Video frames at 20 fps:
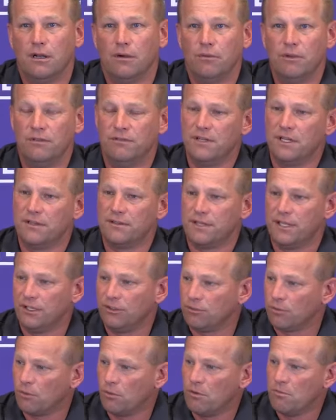We've done
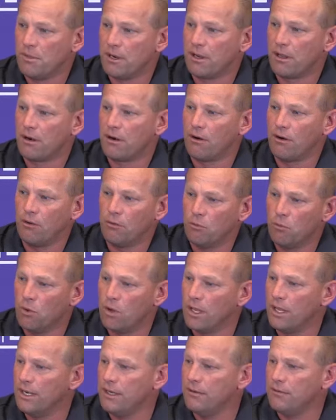things where we've been on our own
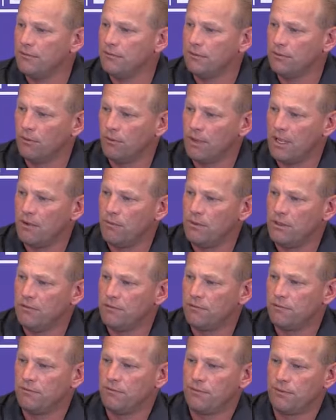one, and the way
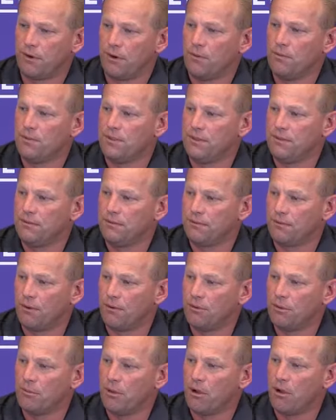we've thrown
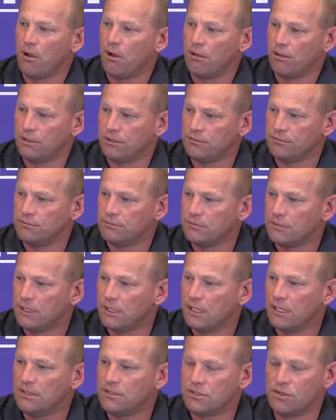the ball
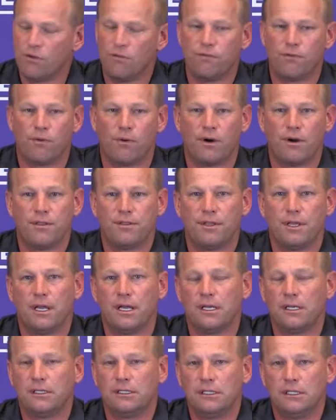and so forth,
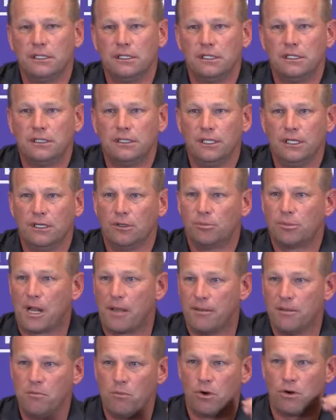
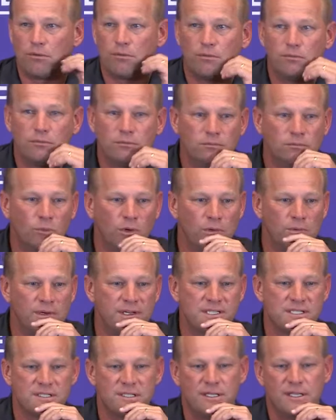probably more
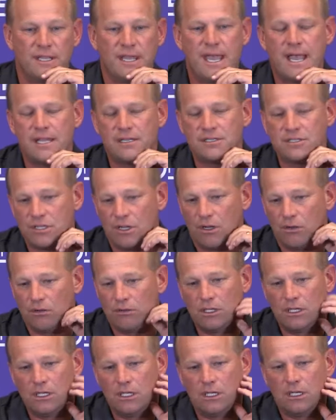risk to that. So,